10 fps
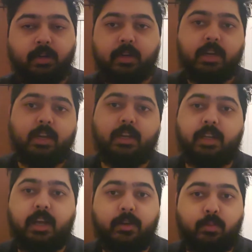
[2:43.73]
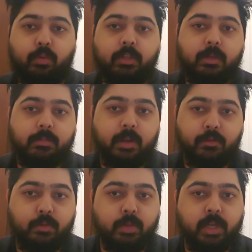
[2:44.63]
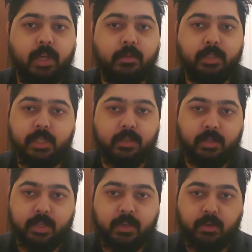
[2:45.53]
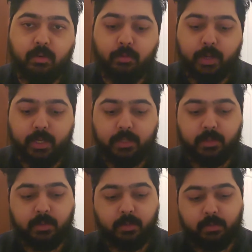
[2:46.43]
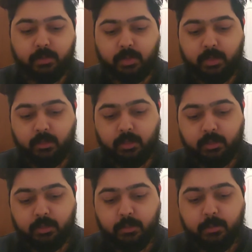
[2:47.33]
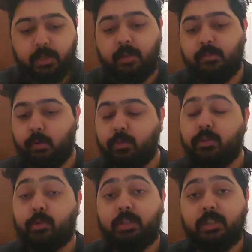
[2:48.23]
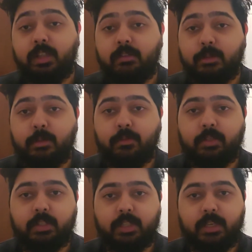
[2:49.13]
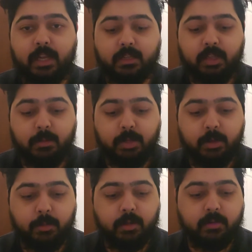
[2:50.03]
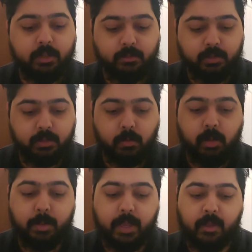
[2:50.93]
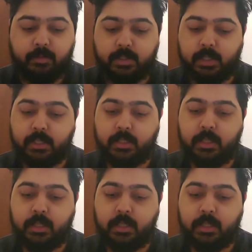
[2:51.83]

And I wore them a few times and it didn't go away. So I talked to some people that have owned Jordan 11s before. They said next time you get a pair of 11s, go up half a size.